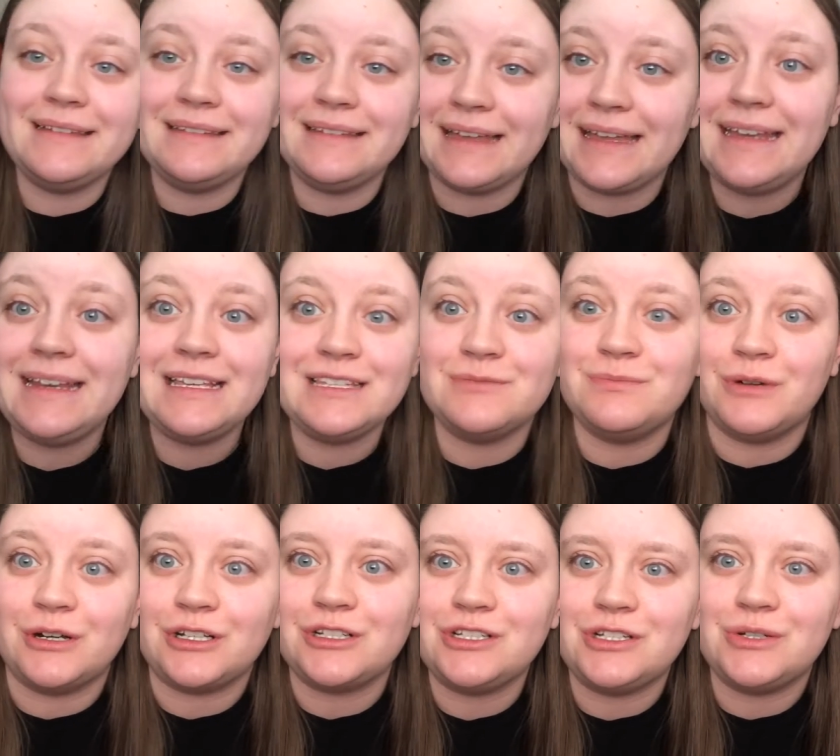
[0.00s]
it is
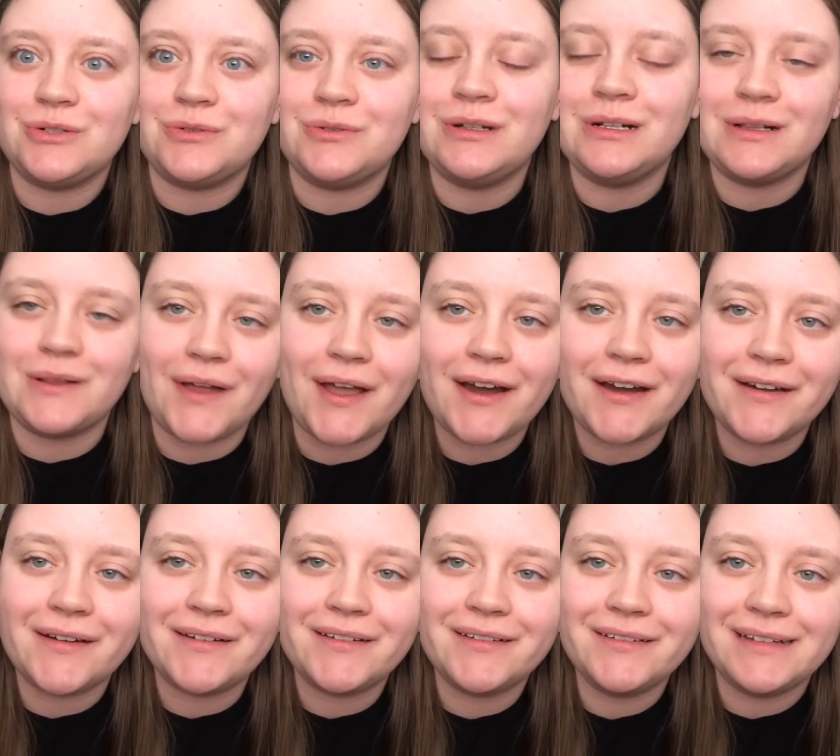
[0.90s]
book 2.
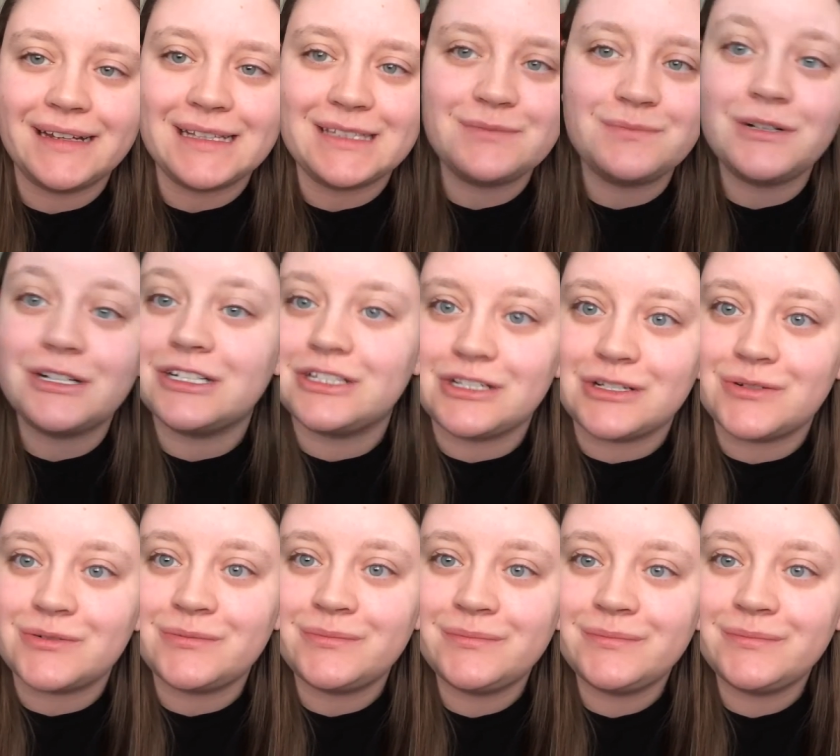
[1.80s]
Claire, it's book 2.